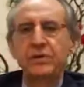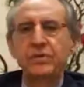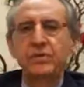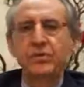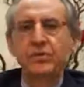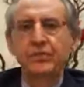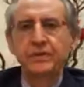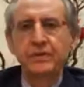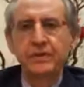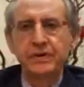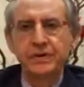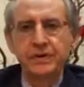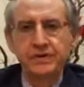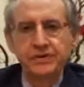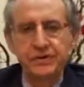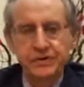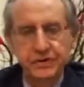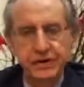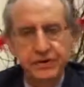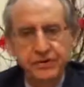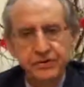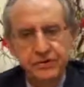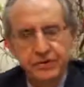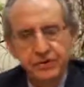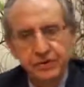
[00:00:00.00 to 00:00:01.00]
over the
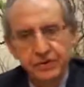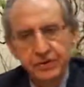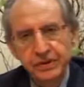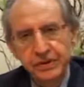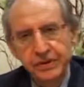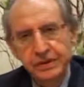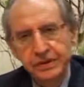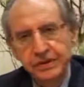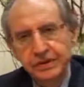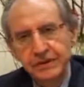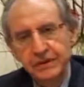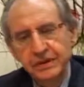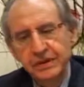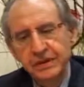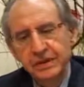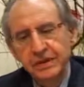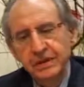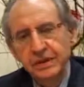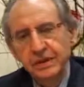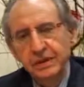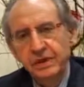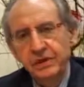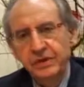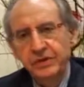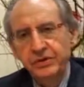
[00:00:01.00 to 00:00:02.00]
centuries
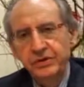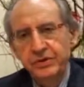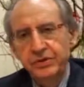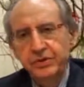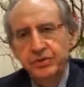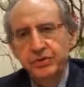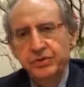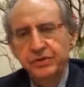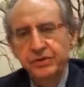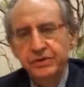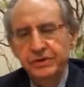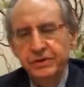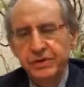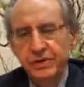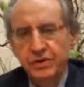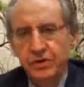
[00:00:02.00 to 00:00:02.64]
used